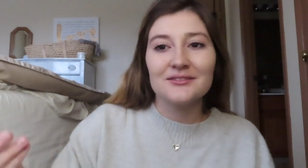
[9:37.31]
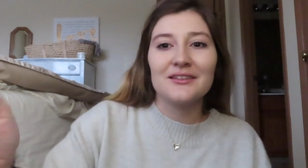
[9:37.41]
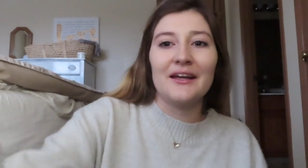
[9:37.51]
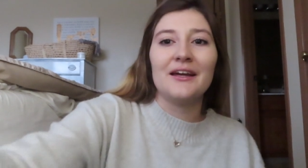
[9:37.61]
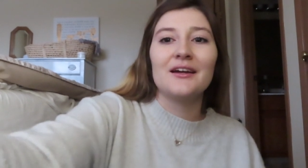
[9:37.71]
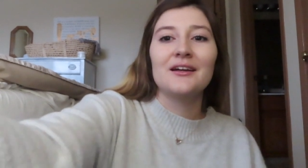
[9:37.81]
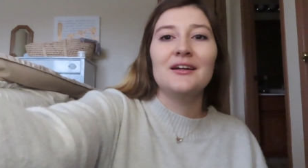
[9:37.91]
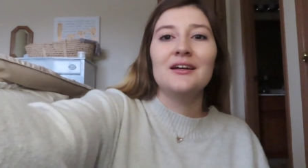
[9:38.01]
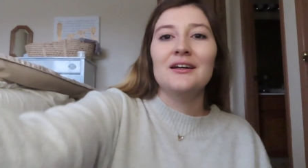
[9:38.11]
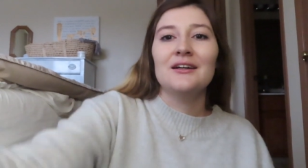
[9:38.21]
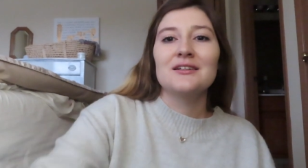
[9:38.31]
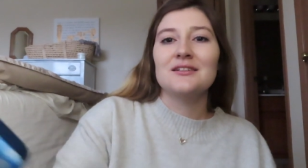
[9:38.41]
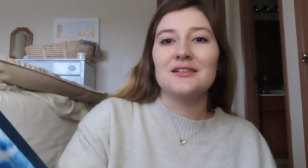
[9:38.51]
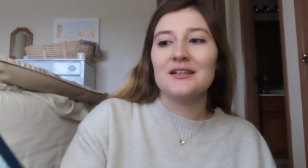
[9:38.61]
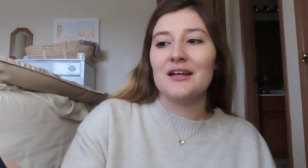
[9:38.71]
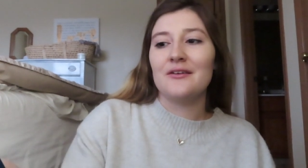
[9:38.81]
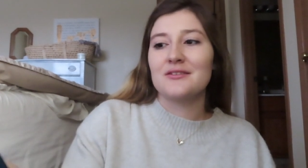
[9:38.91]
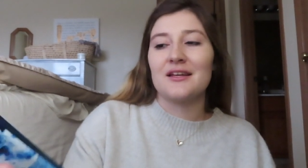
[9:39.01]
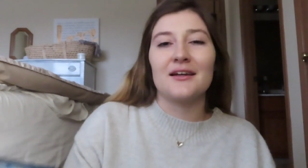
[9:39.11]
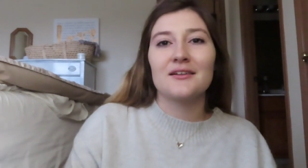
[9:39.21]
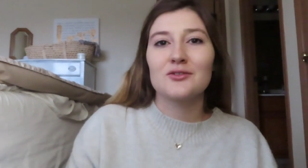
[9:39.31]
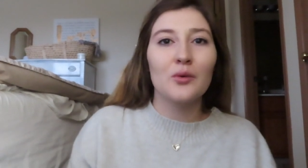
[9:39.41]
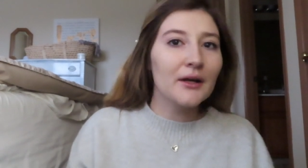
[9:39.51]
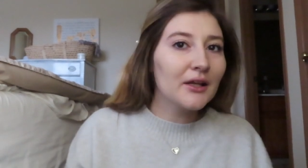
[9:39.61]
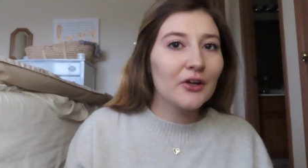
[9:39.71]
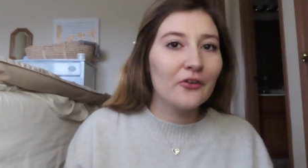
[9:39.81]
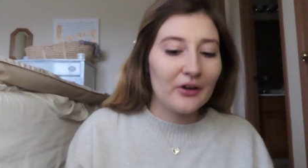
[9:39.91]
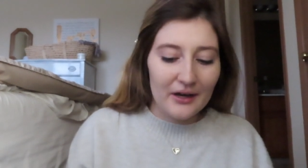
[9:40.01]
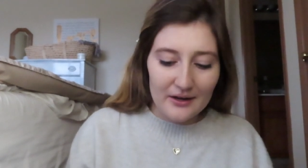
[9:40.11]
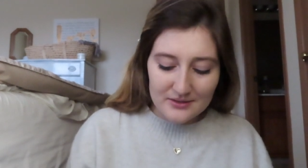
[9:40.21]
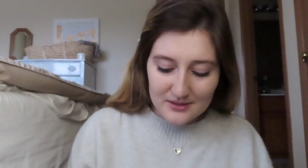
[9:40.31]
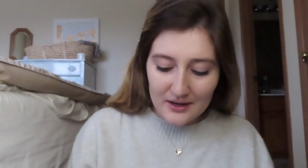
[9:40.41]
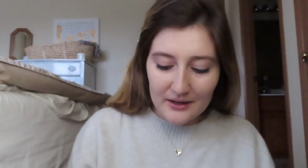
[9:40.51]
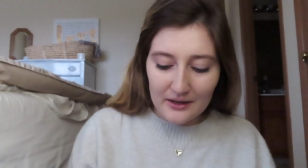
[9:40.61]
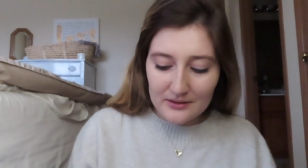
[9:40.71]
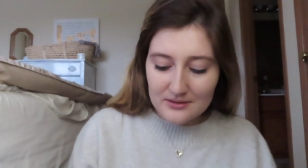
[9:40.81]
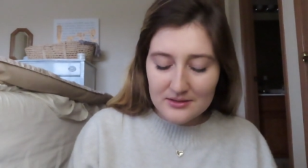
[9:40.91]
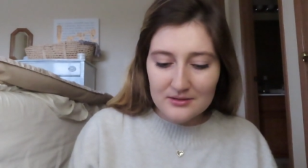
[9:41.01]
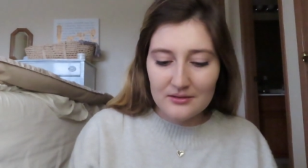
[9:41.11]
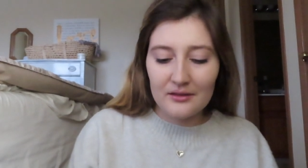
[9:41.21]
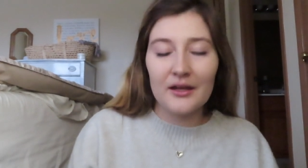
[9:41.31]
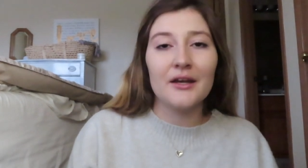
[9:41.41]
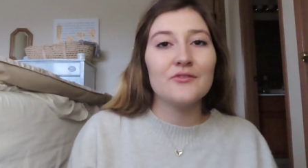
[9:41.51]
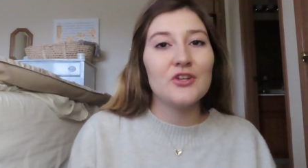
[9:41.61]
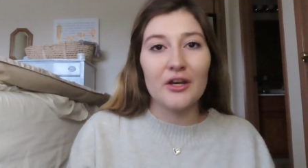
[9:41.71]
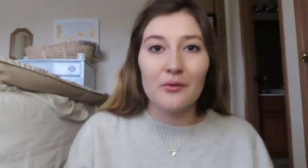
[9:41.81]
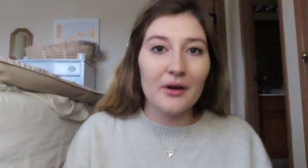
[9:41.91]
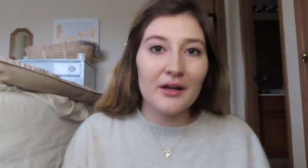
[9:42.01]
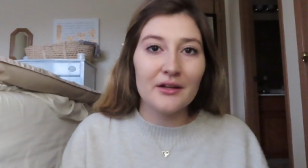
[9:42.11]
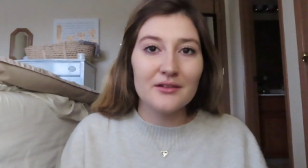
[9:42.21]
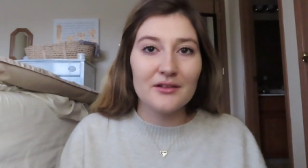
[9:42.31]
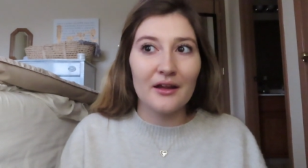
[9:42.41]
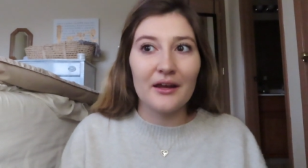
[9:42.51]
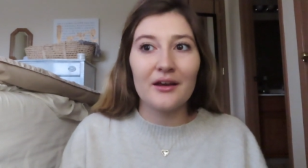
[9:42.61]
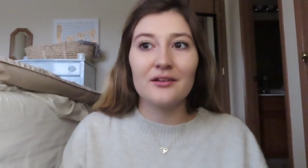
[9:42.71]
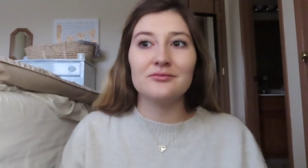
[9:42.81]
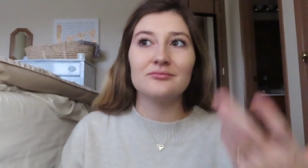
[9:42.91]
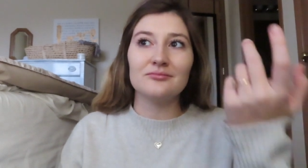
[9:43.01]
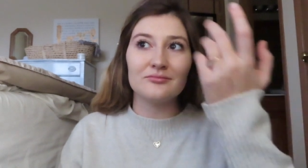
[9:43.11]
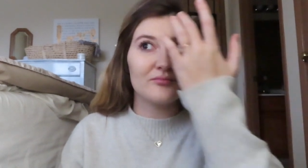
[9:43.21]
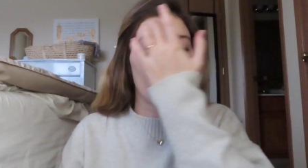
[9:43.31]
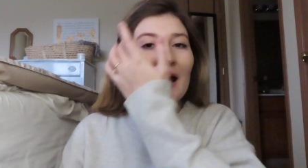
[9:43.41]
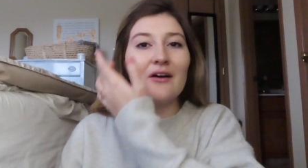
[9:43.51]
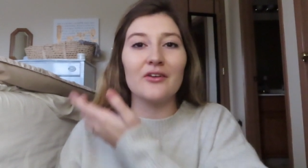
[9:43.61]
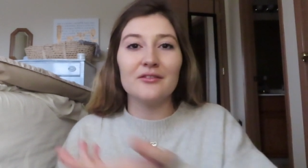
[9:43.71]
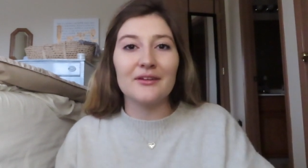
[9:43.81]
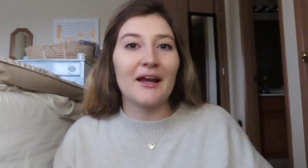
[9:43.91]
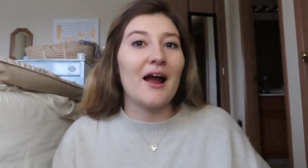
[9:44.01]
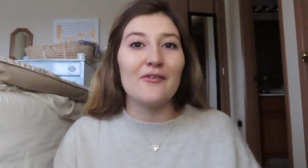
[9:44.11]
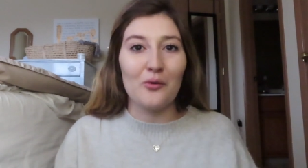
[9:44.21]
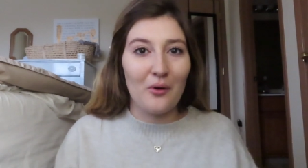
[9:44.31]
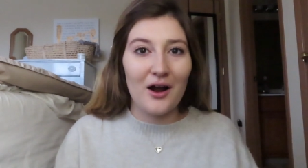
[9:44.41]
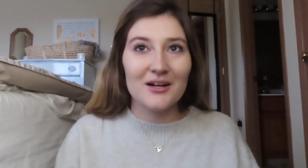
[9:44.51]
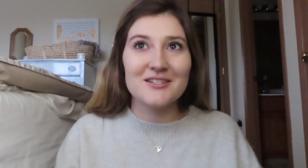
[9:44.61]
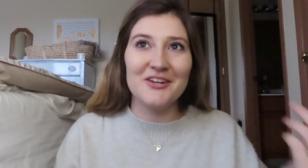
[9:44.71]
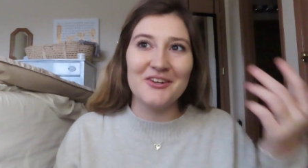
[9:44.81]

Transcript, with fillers: Like, it was like 20 degrees and it's the end of January and like, I haven't, like I haven't walked,